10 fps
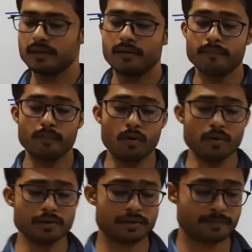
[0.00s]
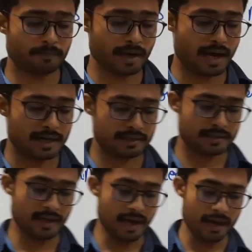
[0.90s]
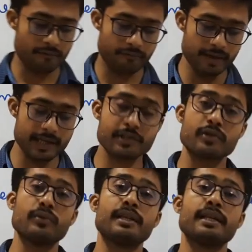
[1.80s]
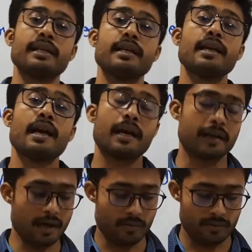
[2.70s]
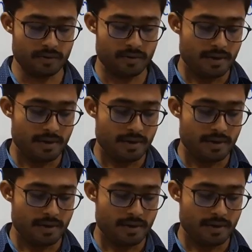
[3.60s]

Most plants are fixed to the ground.